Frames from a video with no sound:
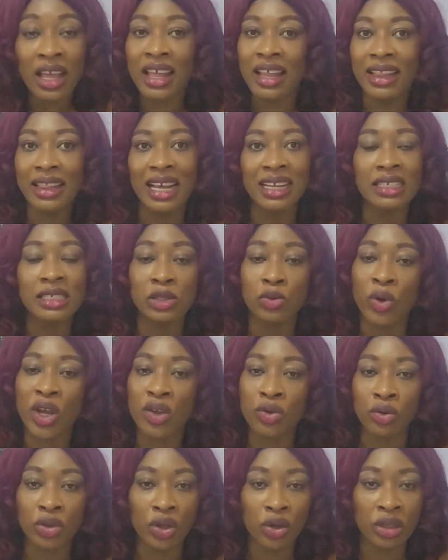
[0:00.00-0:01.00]
That is
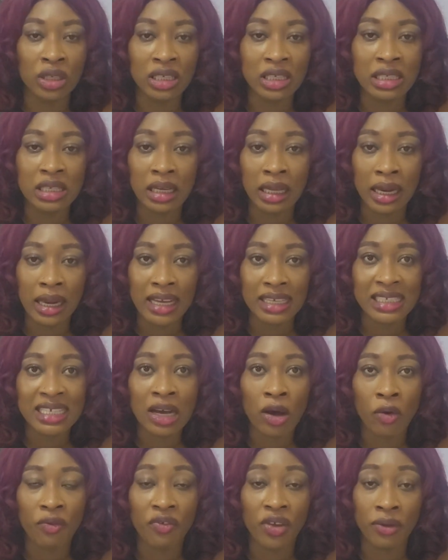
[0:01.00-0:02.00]
when you don't need a
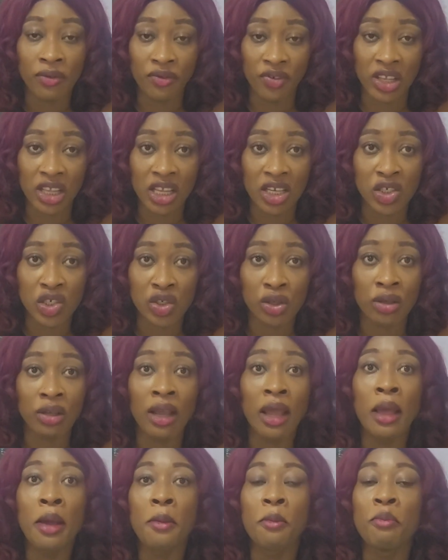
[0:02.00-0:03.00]
letter of
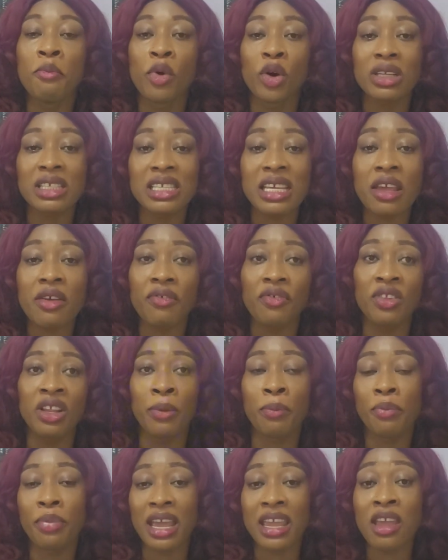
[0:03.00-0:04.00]
invitation. But
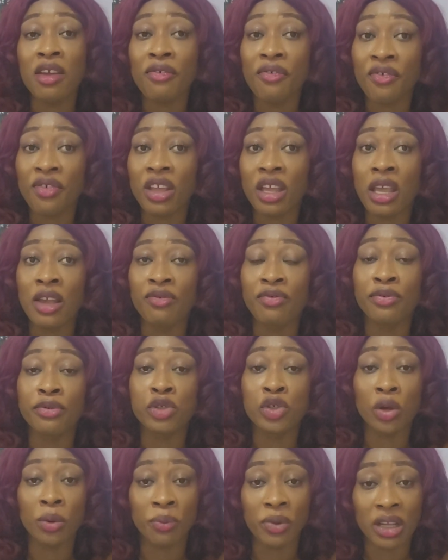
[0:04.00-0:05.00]

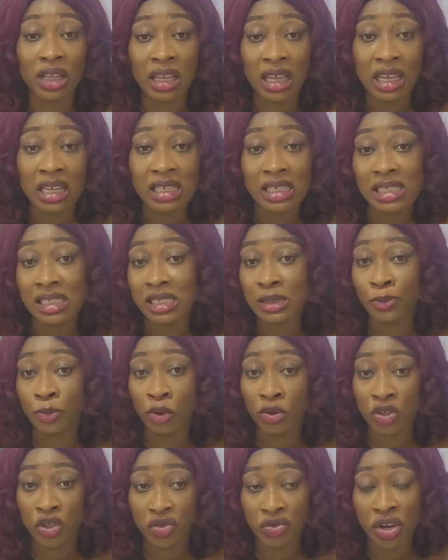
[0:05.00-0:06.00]
if somebody is
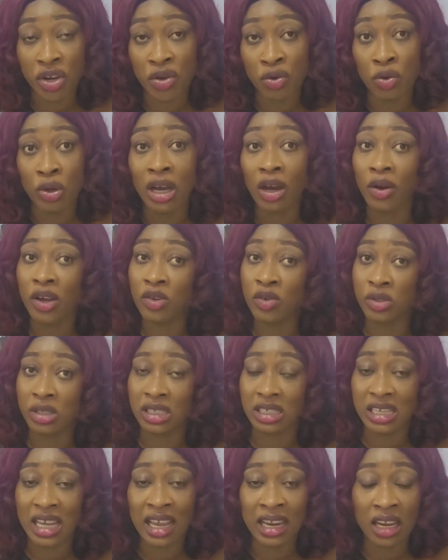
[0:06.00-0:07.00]
sponsoring you, you are going to
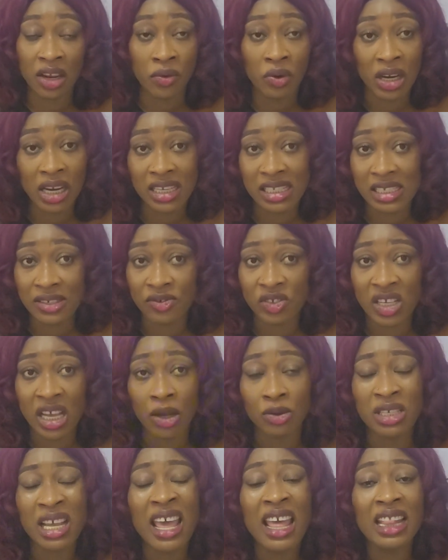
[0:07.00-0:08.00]
stay in a relative's
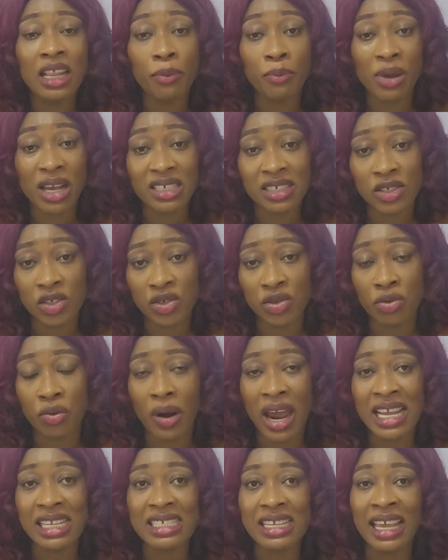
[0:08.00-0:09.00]
house, the person should
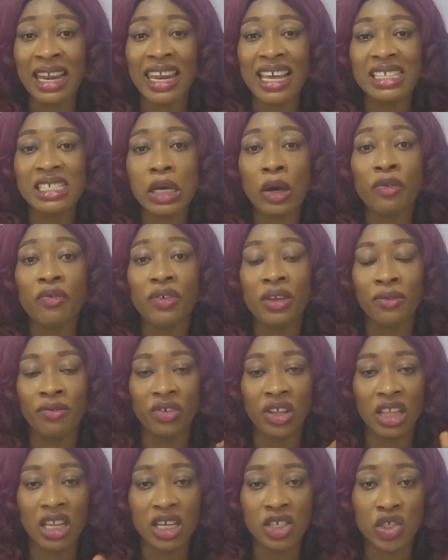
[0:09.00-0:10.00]
write a letter of
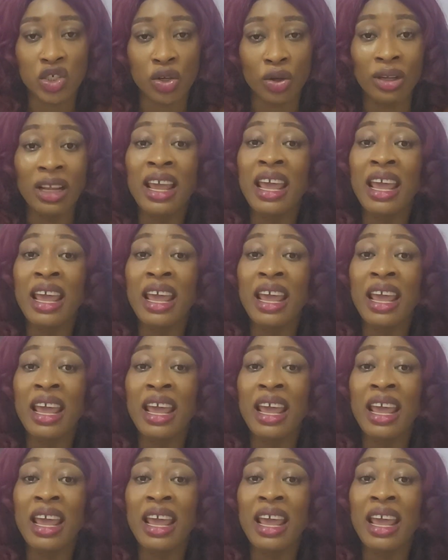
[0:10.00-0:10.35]
invitation